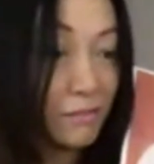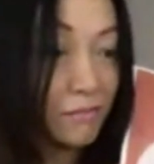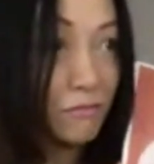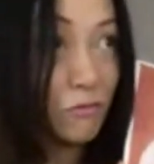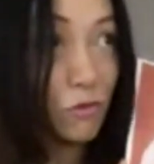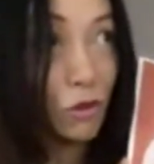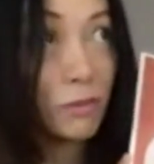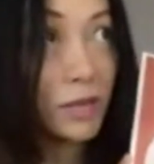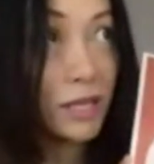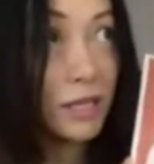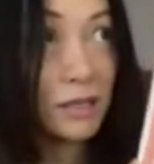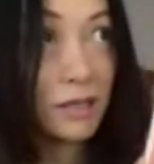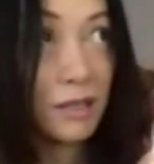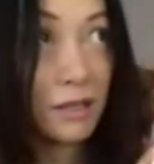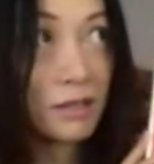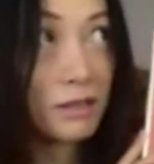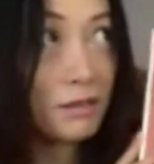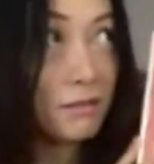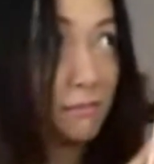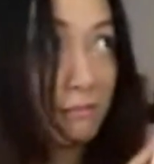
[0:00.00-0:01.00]

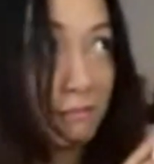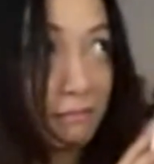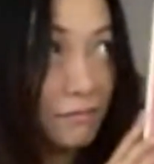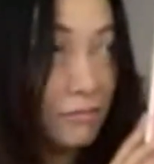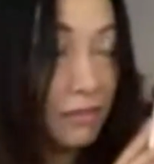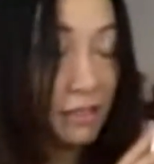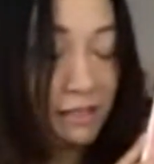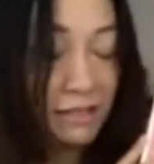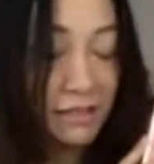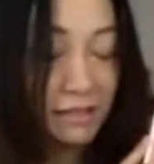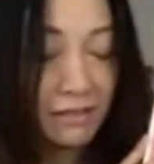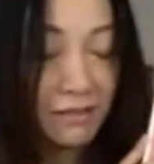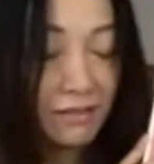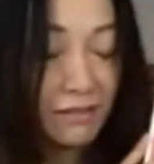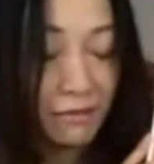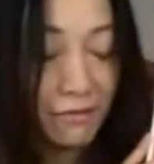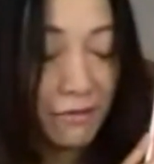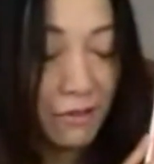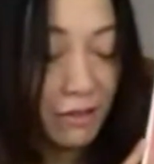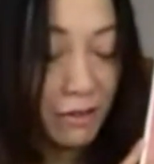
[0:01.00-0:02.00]
romantic person
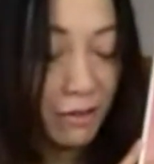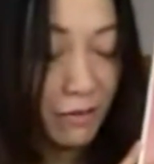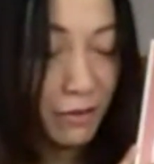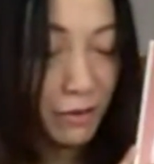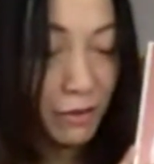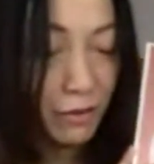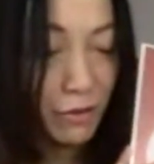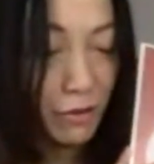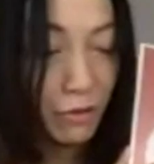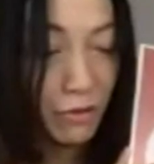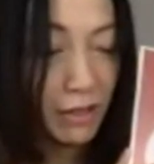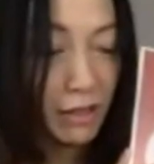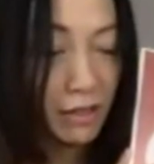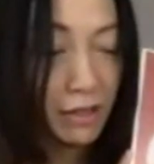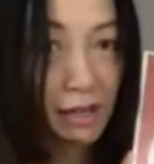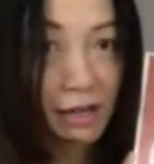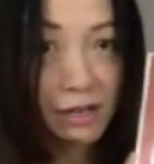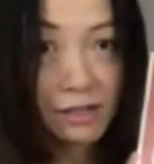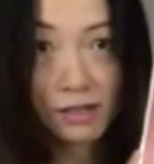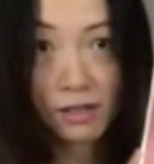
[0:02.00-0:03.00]
in front of you. Don't eat
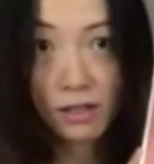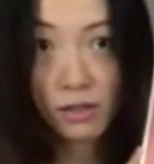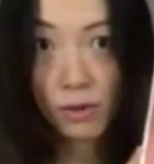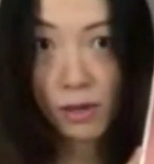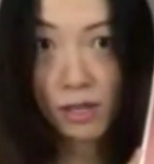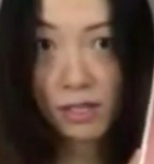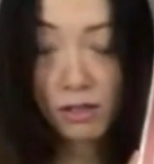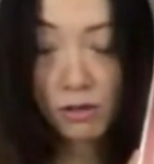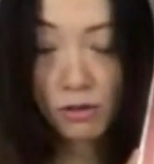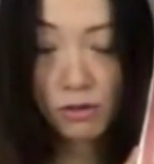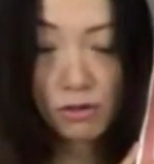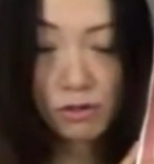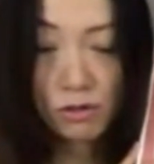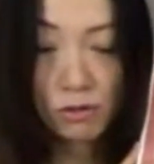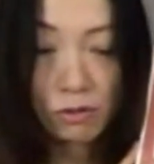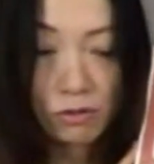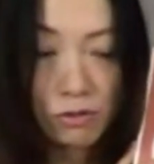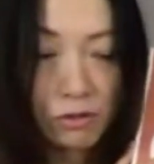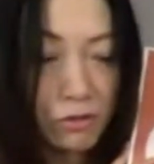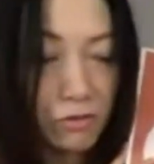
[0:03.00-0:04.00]
that, otherwise he or she
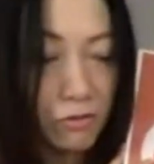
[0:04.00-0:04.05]
will just run